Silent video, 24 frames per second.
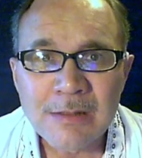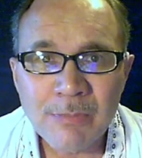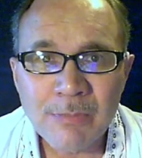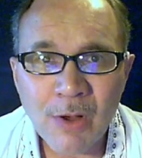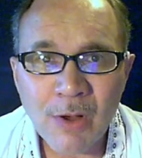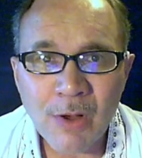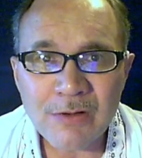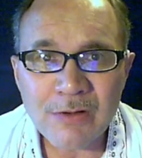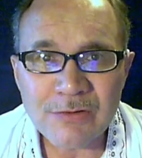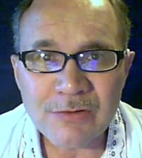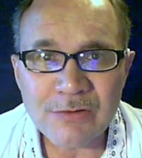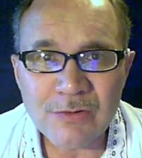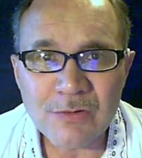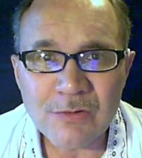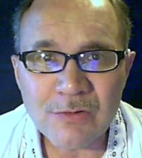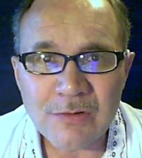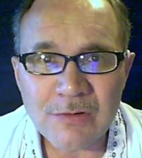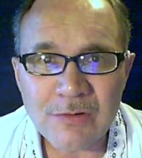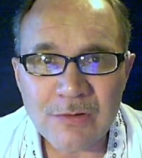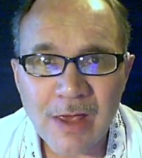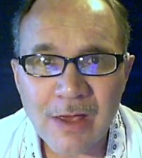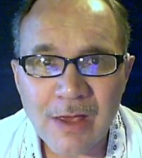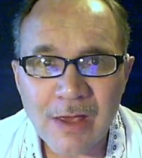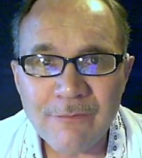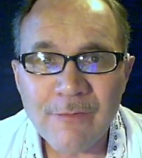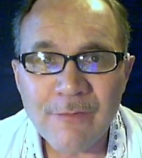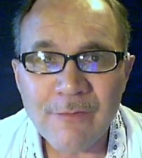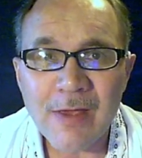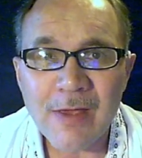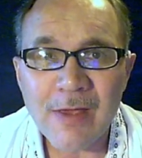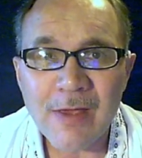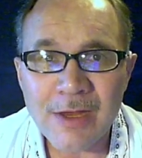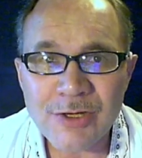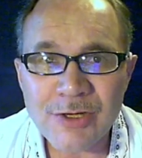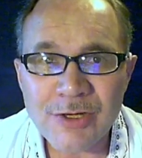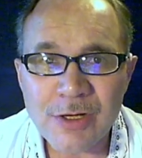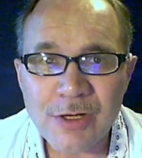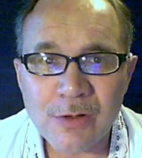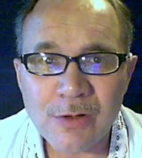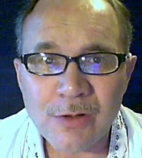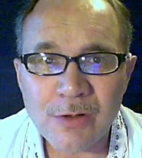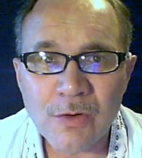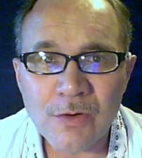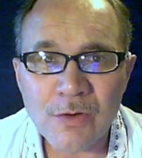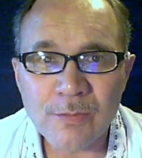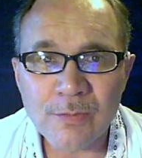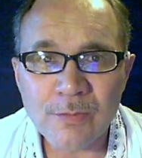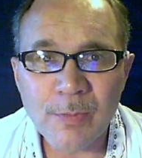Boz News Life Asia
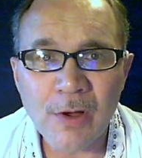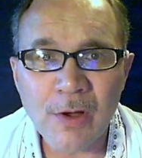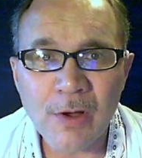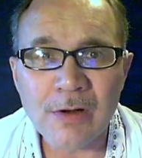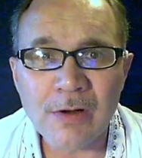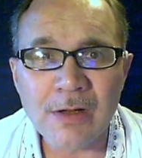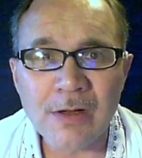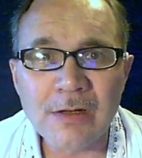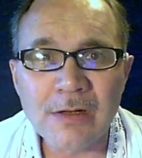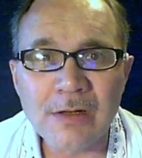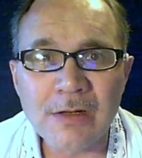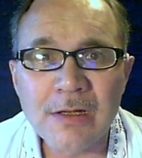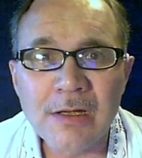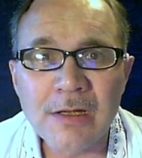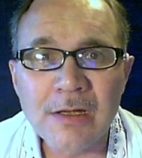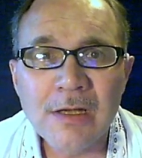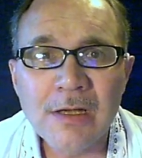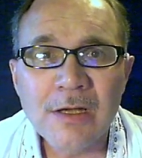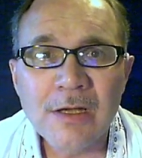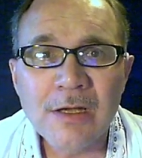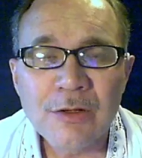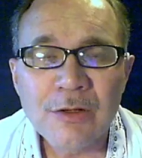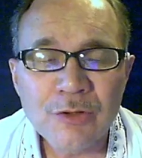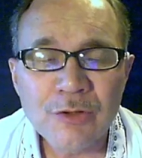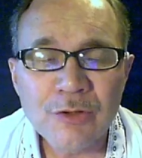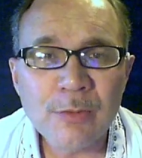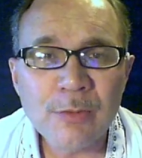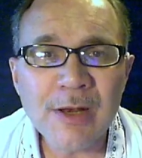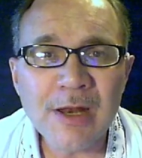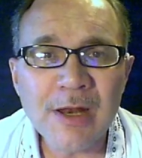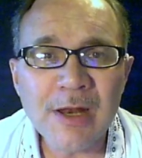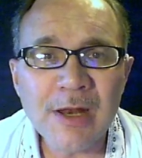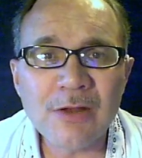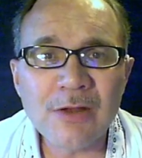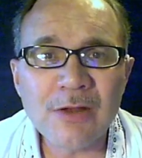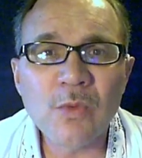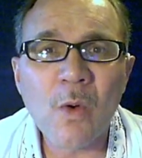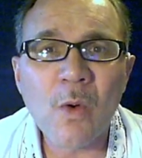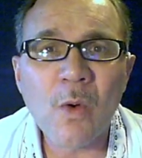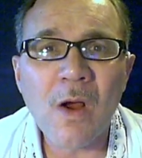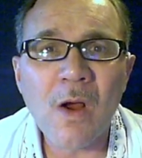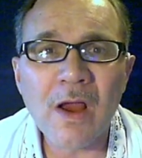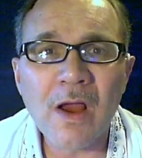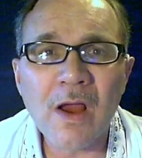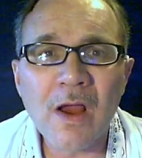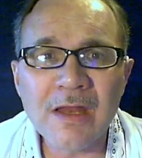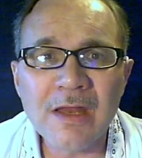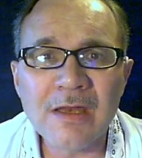correspondent,
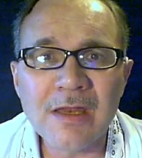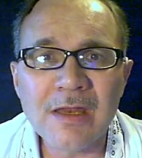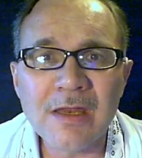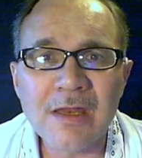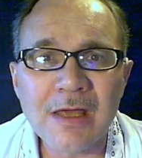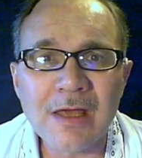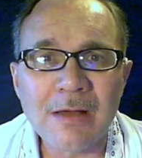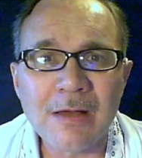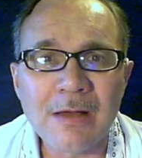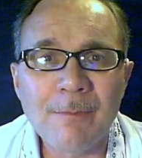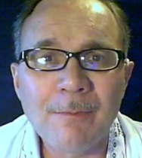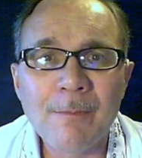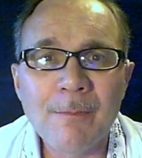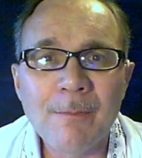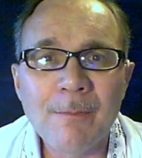Bhubaneswar, India